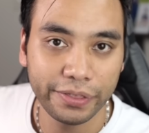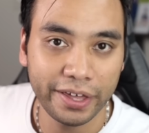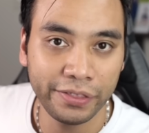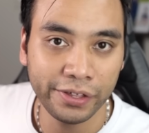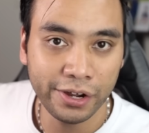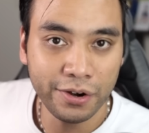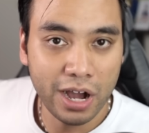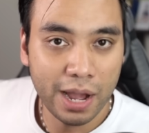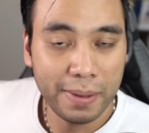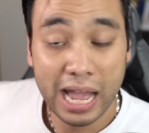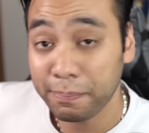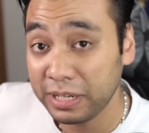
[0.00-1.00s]
Until then though,
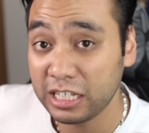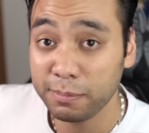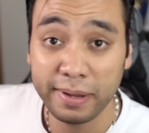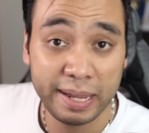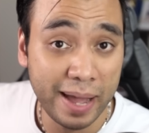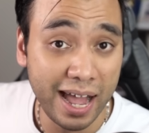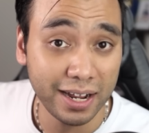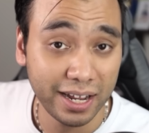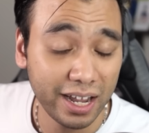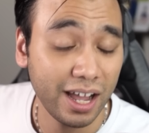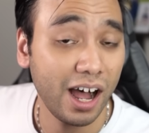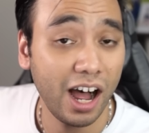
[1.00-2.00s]
I'm happy to be
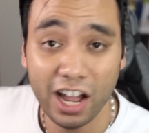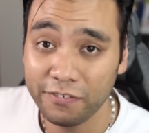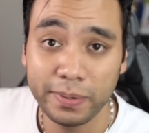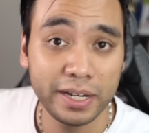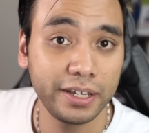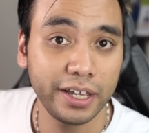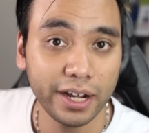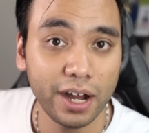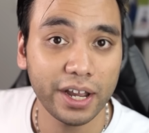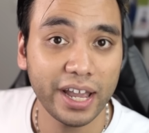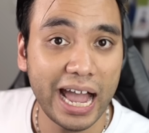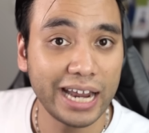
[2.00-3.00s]
back. I've been
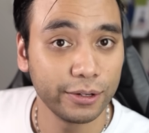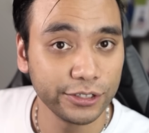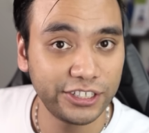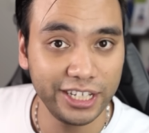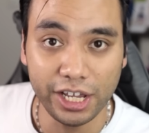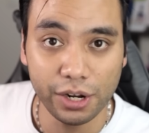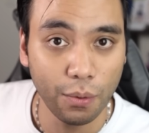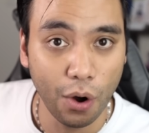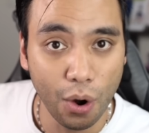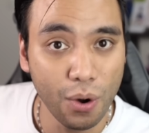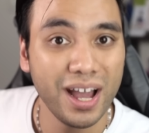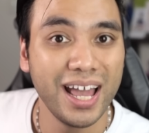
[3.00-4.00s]
Gigguk, and I'll see
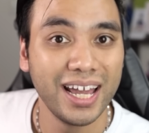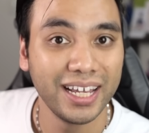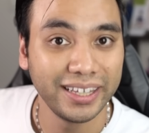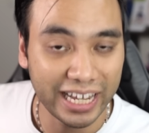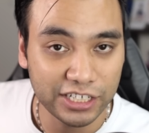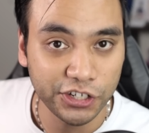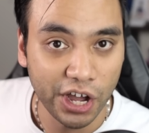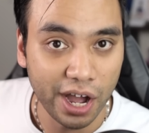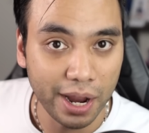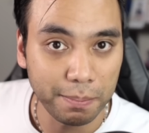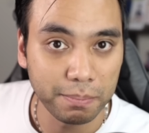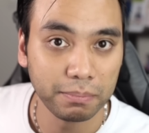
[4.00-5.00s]
you all next
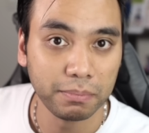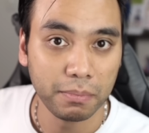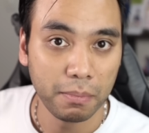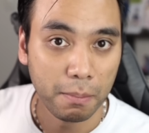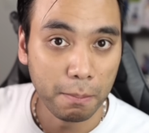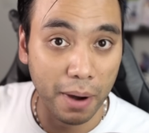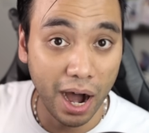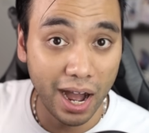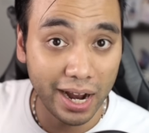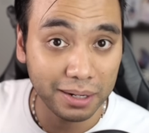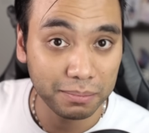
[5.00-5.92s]
time. Bye!